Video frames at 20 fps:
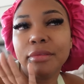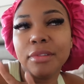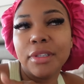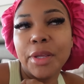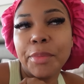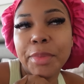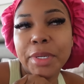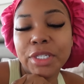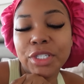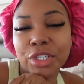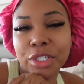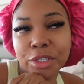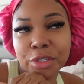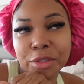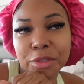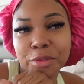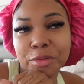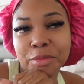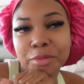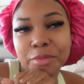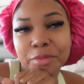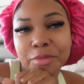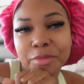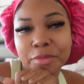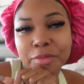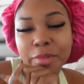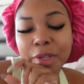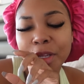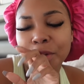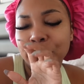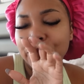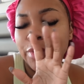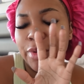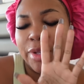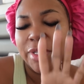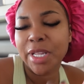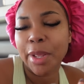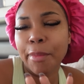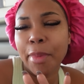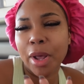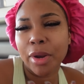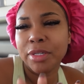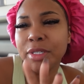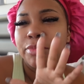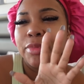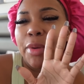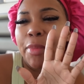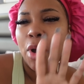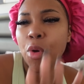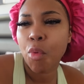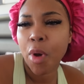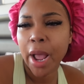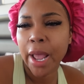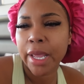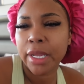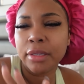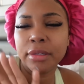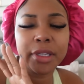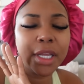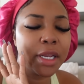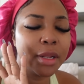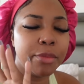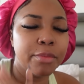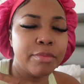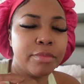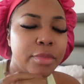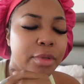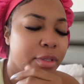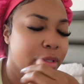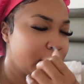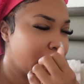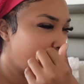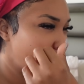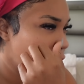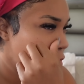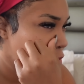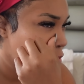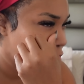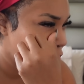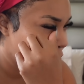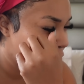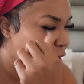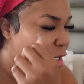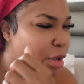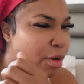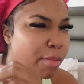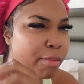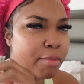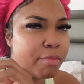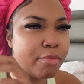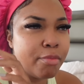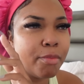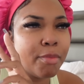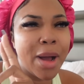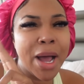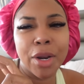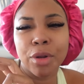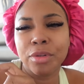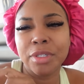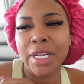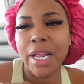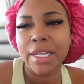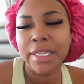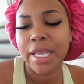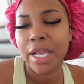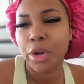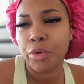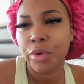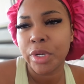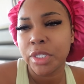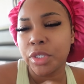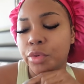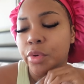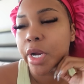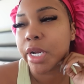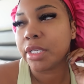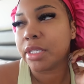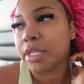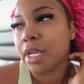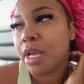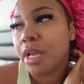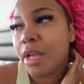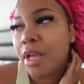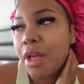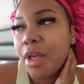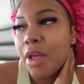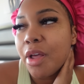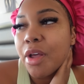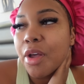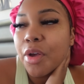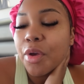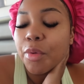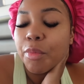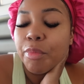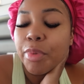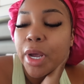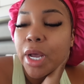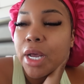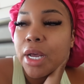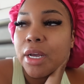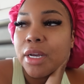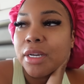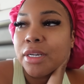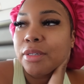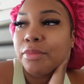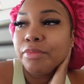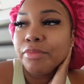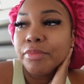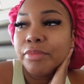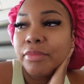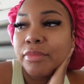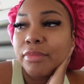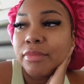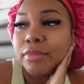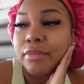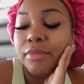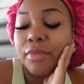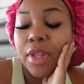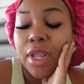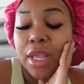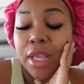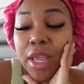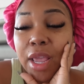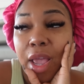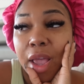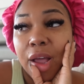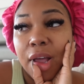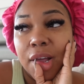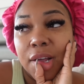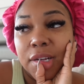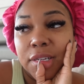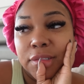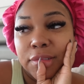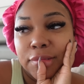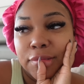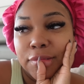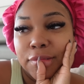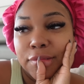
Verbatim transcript: let me chill. And when I say bottles, I'm talking about wine. They don't they don't sell bottles like that at restaurants. But um, yeah,